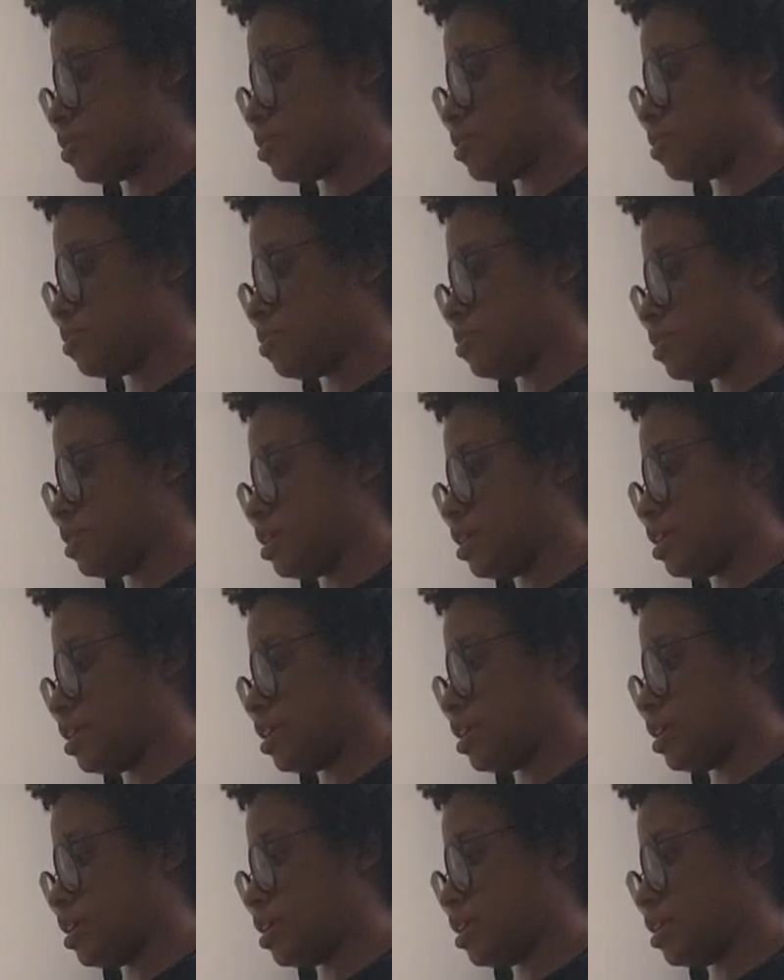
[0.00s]

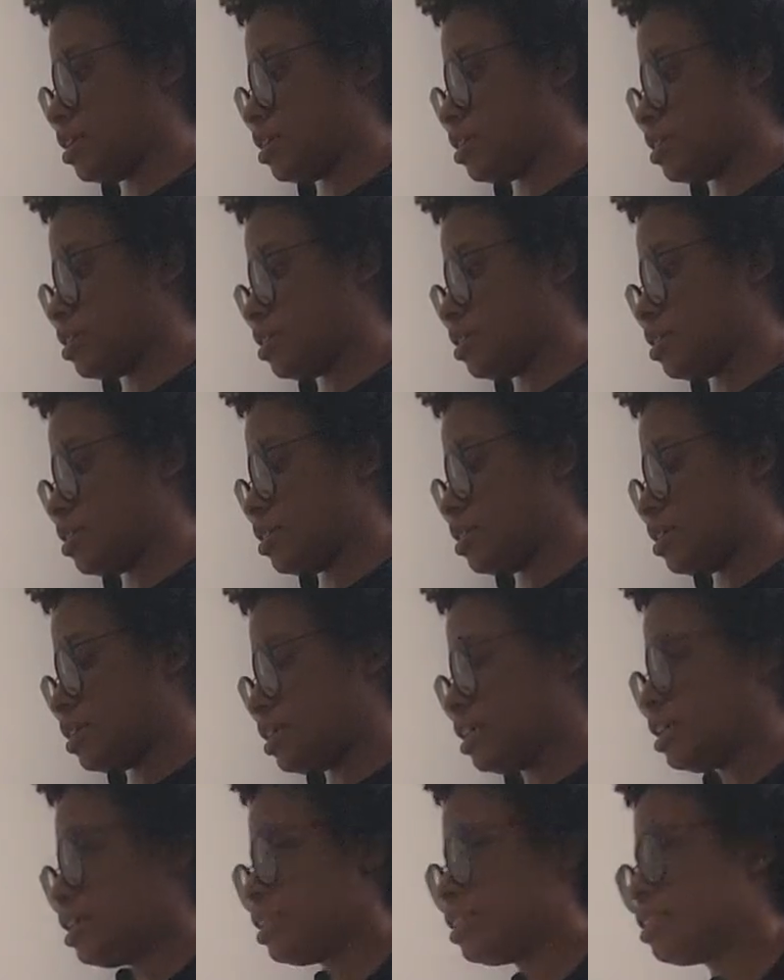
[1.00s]
doing
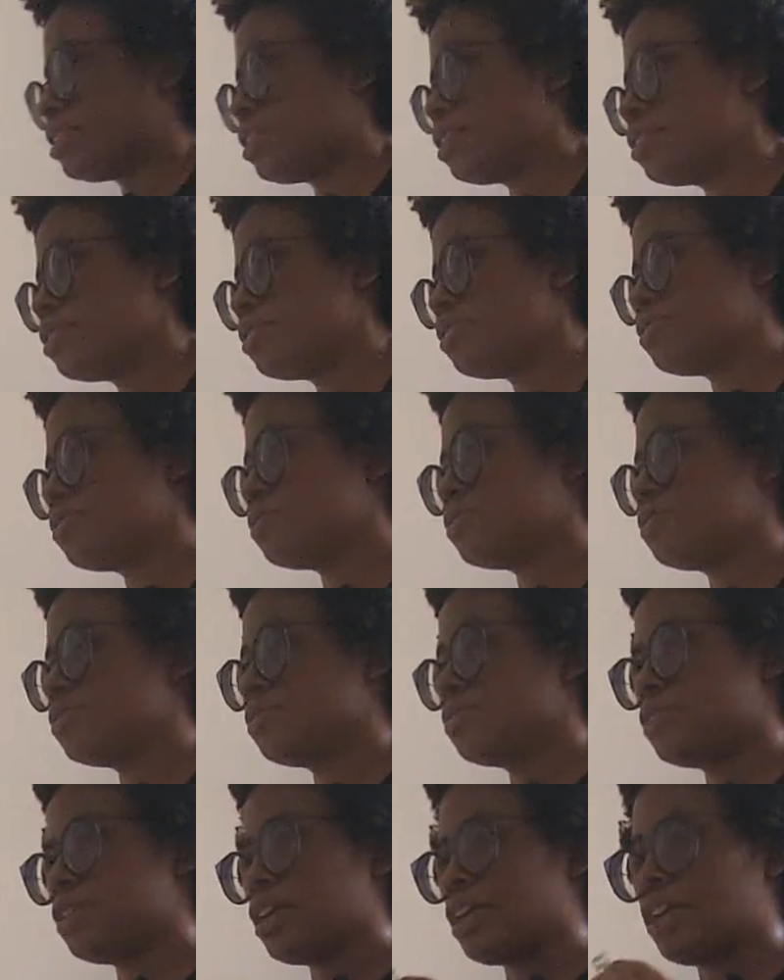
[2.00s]
the
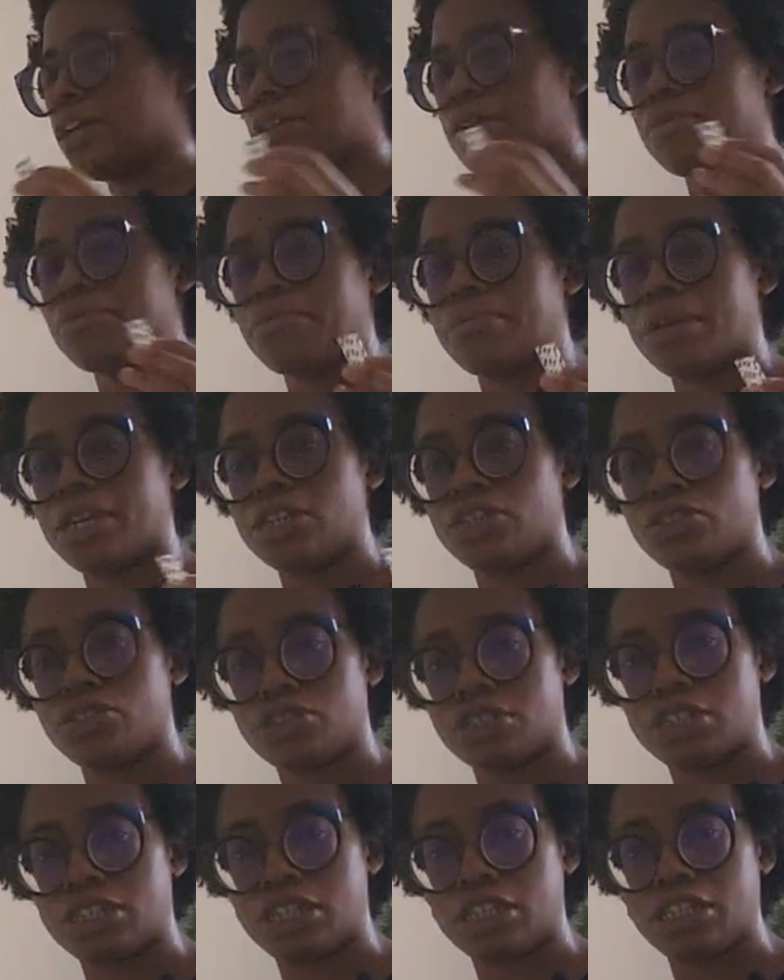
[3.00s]
little like
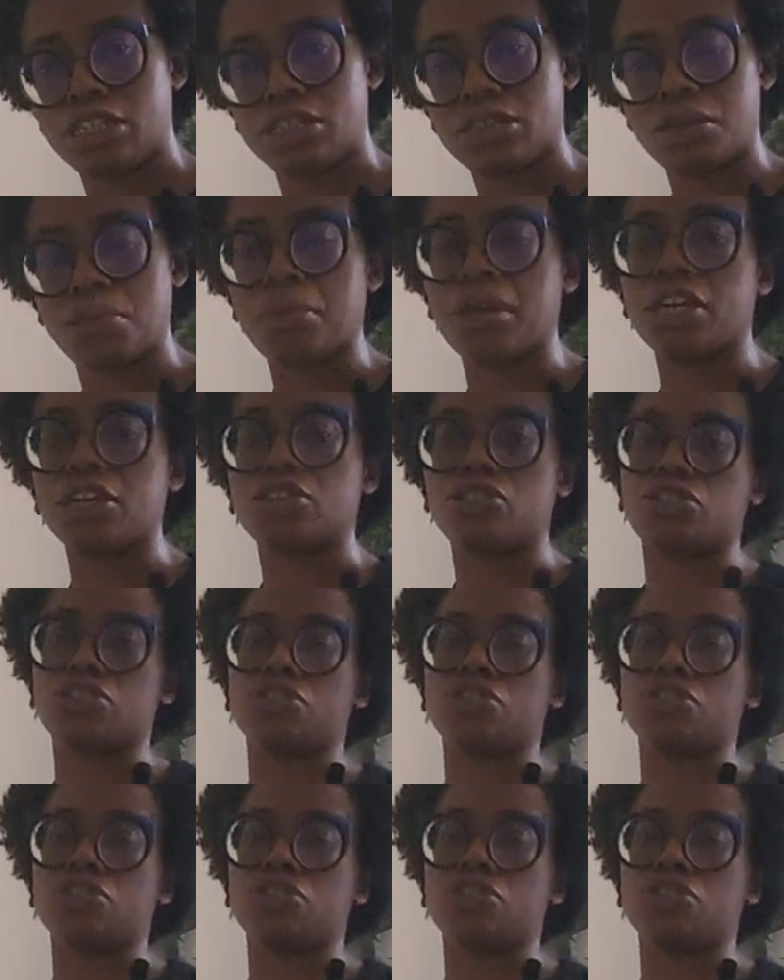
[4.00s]
measuring to make